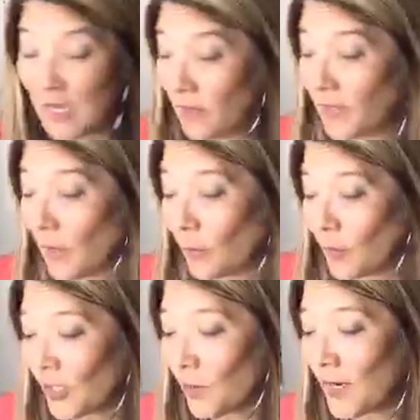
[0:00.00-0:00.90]
So
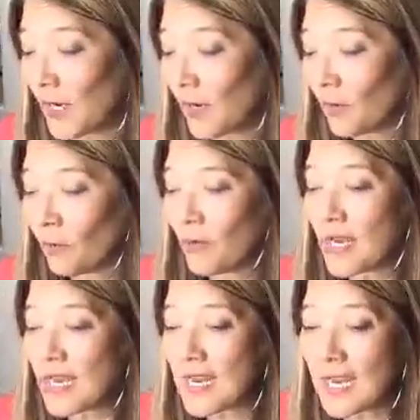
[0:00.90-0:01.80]
just want to
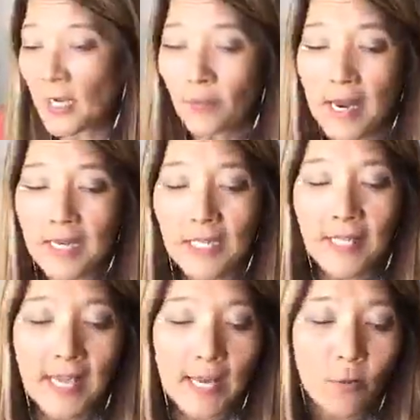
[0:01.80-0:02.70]
reiterate
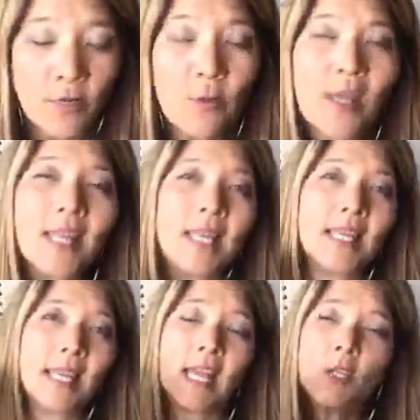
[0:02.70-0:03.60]
that you can
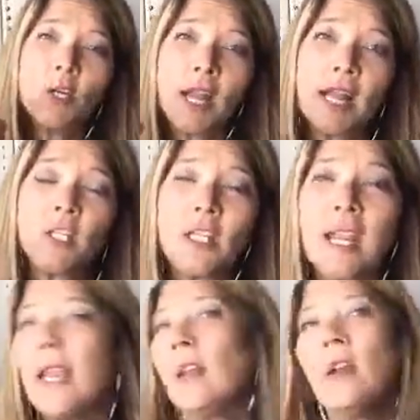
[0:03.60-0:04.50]
engage your
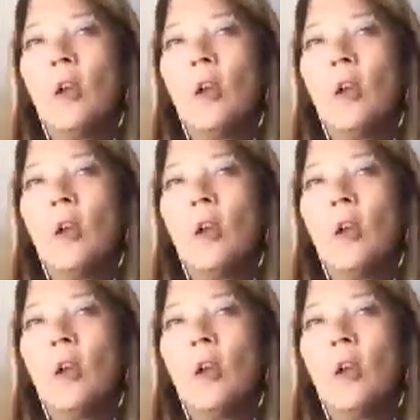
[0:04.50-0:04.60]
hashtag